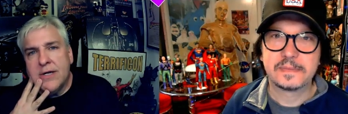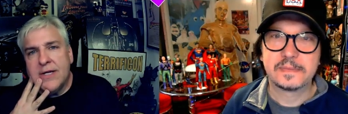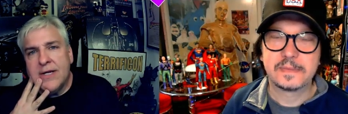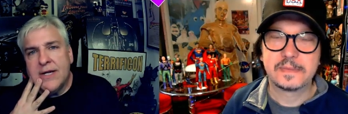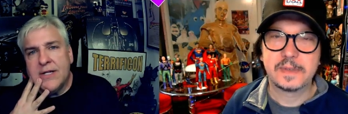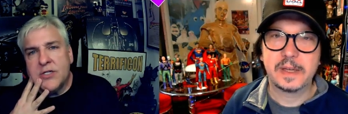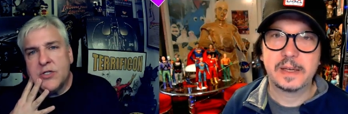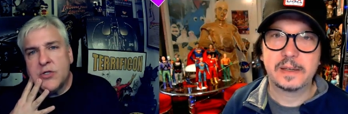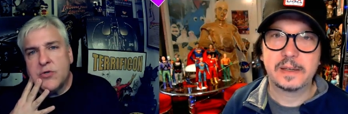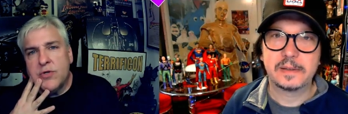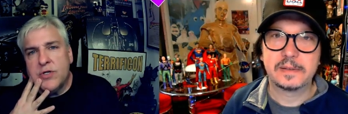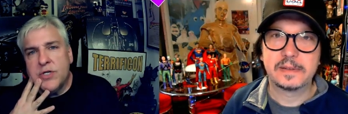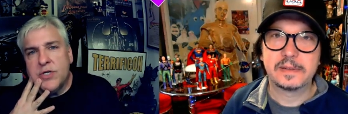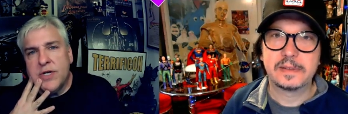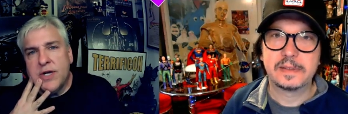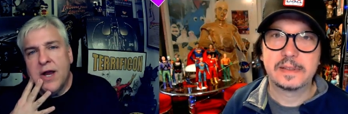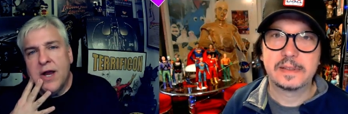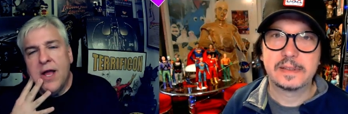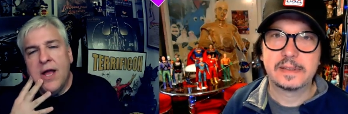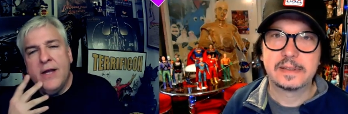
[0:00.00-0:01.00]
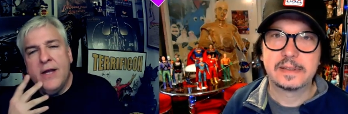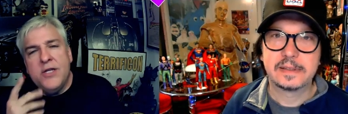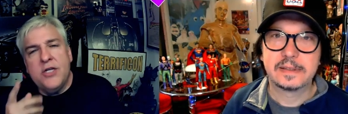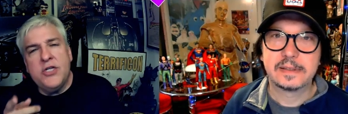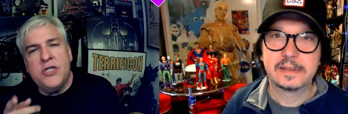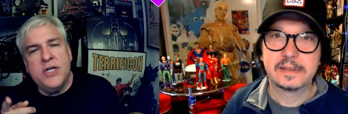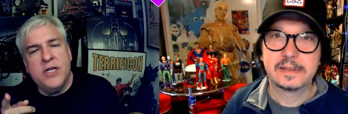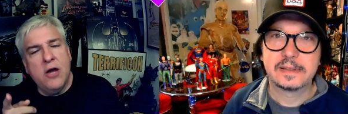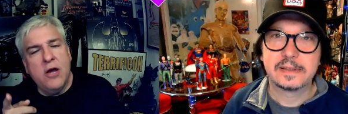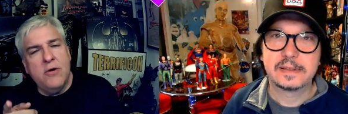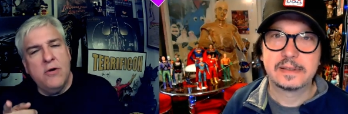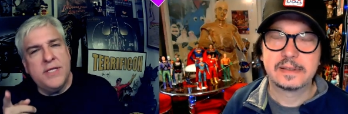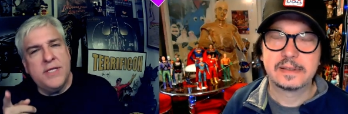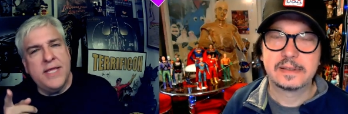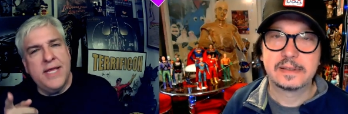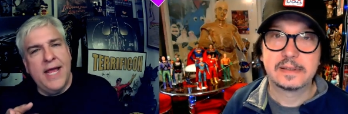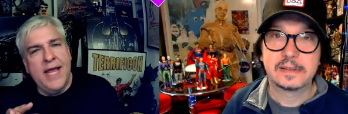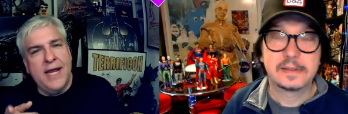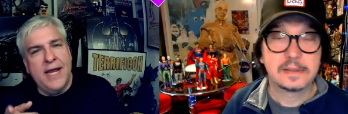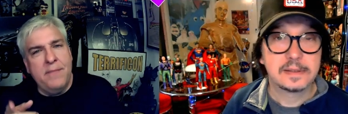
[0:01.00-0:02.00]
Speaker 1: he got yeah. squished there. Did you notice
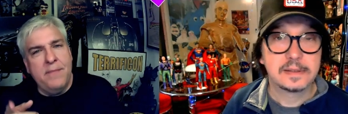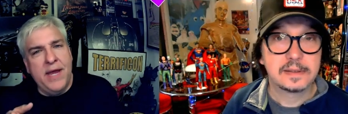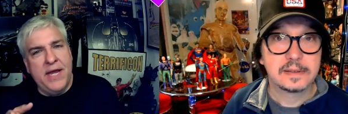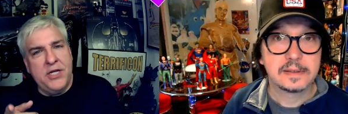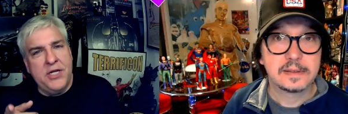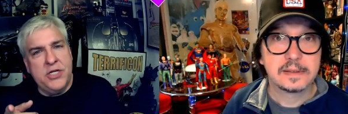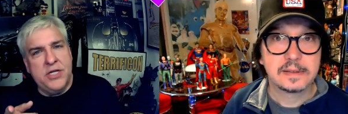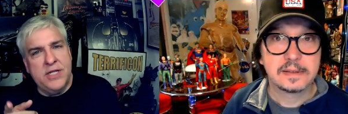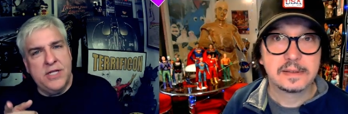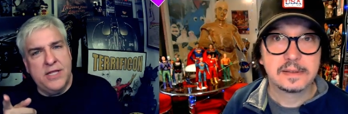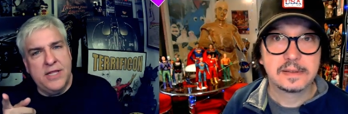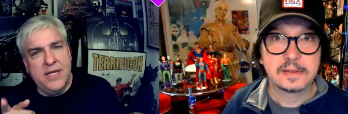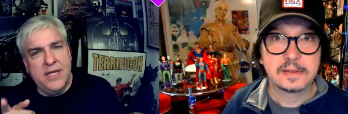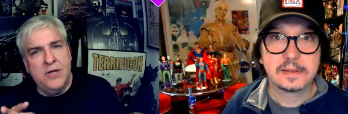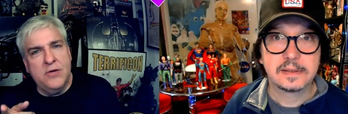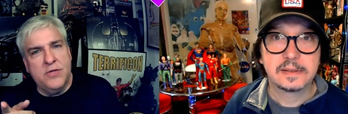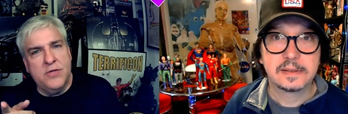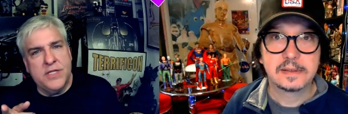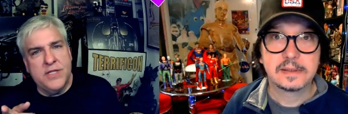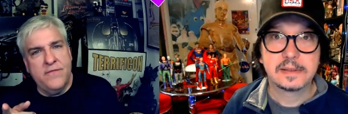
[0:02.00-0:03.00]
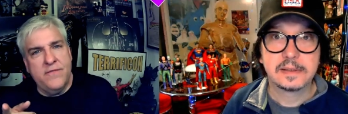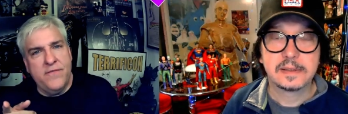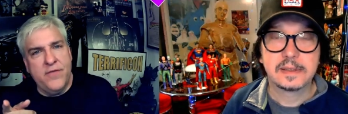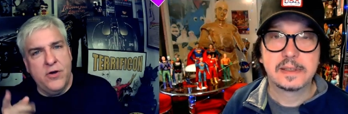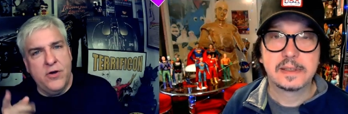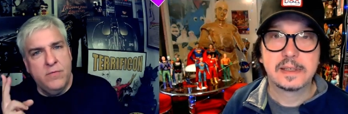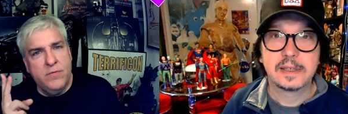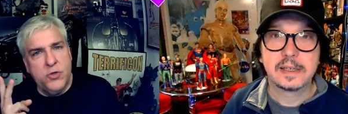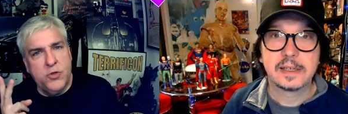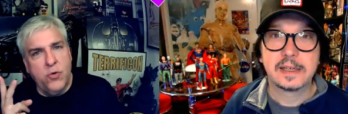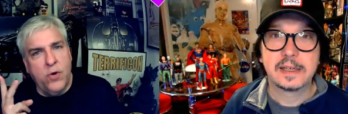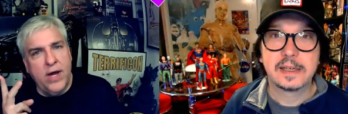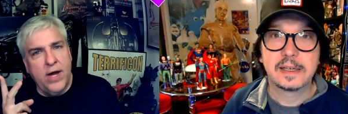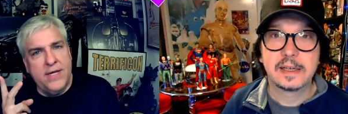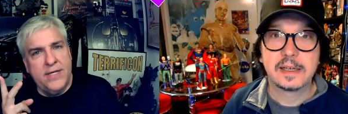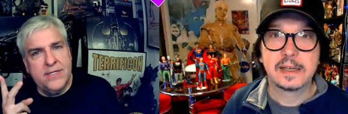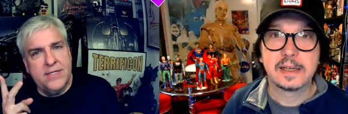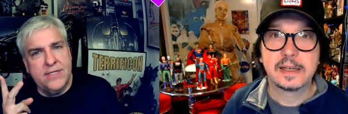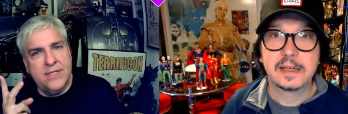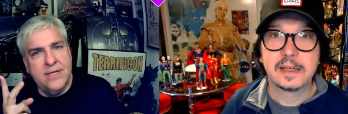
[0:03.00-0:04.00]
the animation that they use in the film
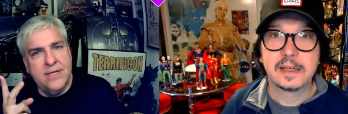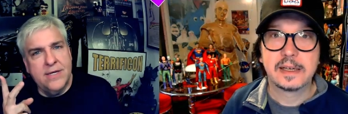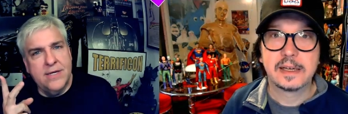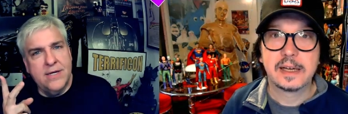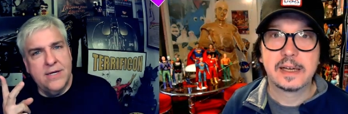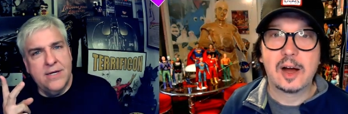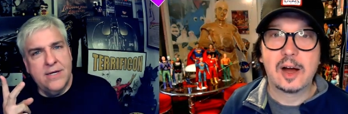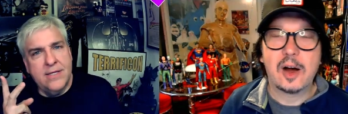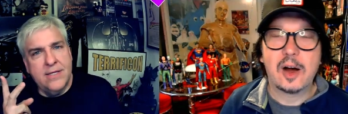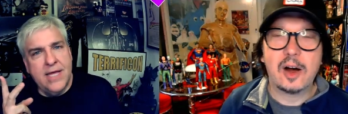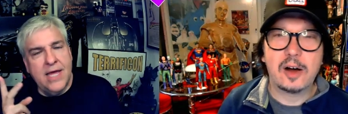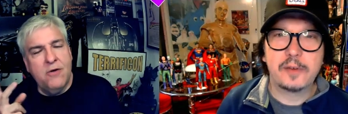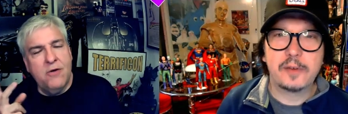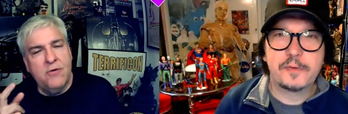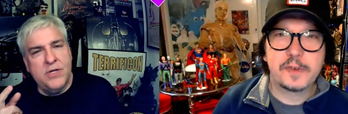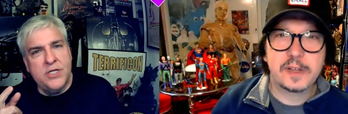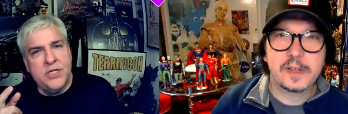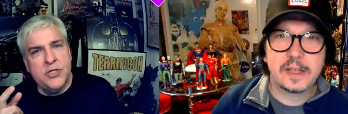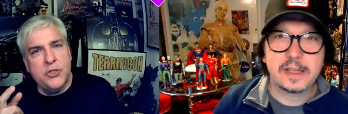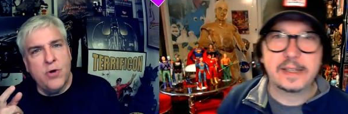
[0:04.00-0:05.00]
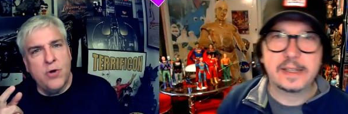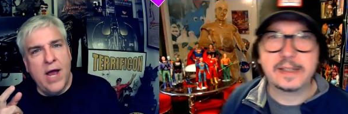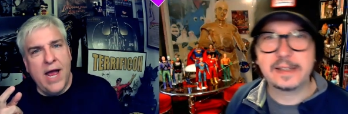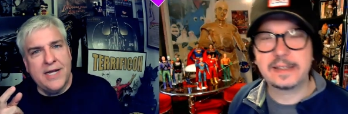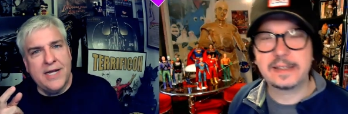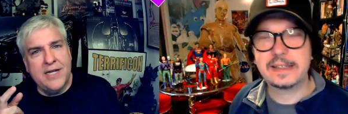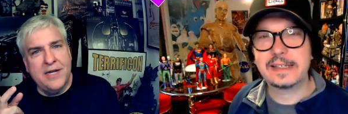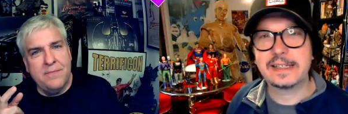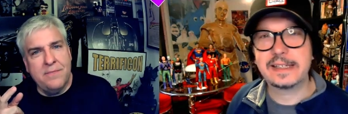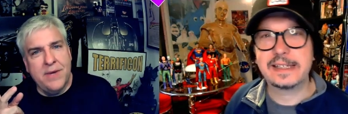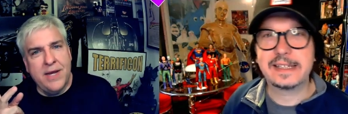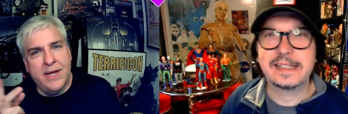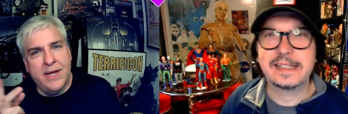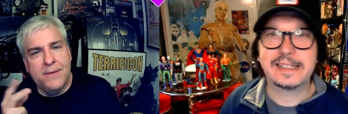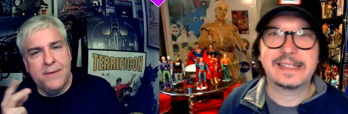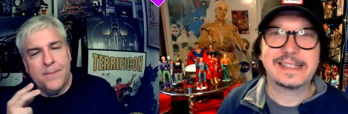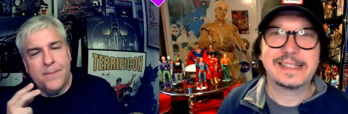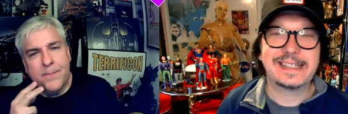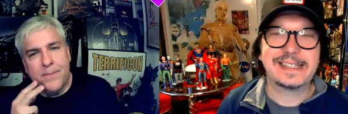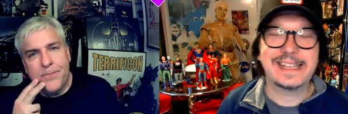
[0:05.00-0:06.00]
twice? That oh, always for, attracted me.
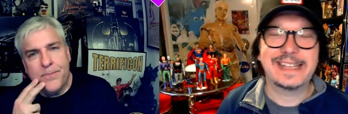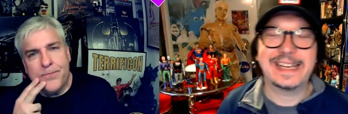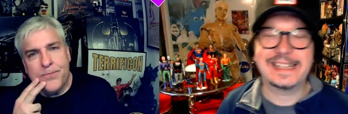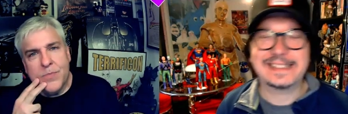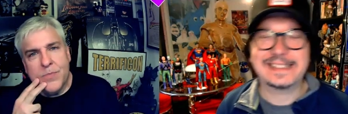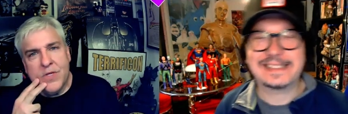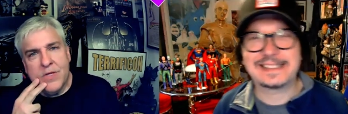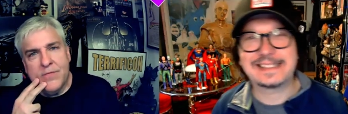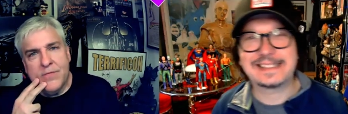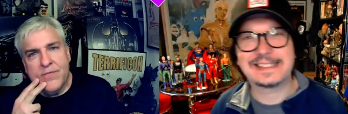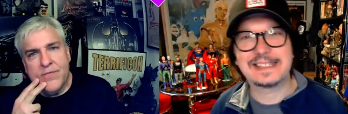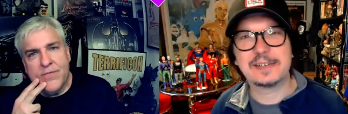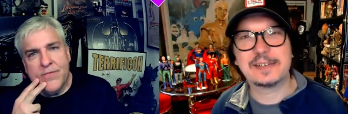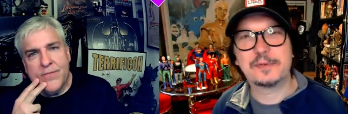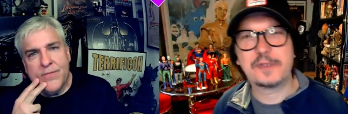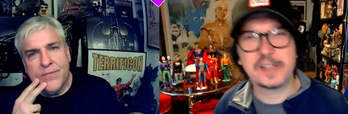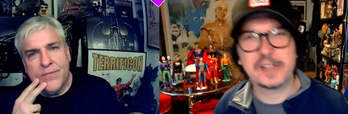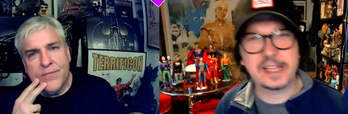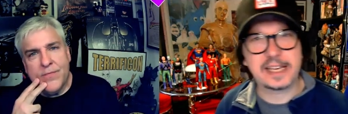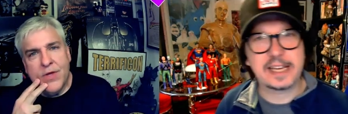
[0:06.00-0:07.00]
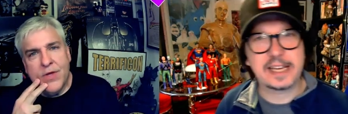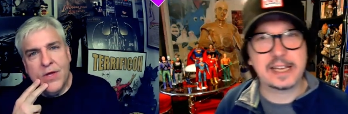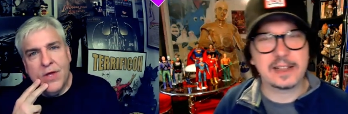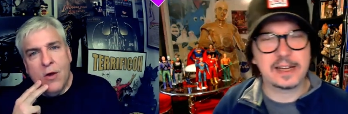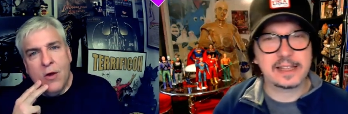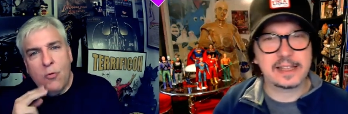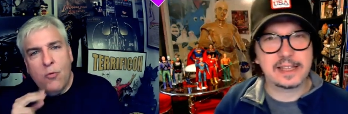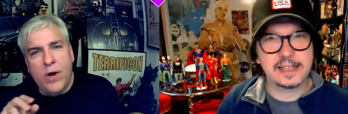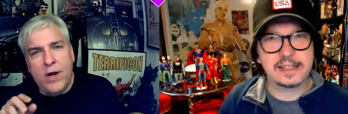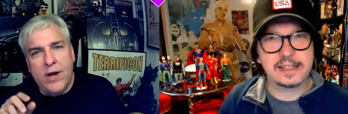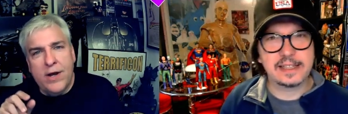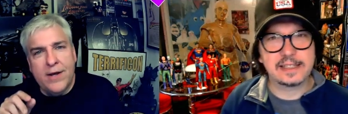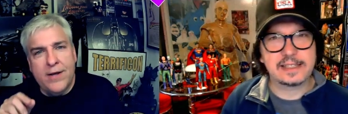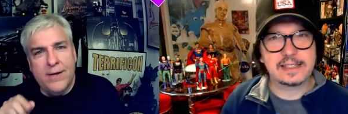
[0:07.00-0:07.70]
Speaker 2: Yes, for the like the, the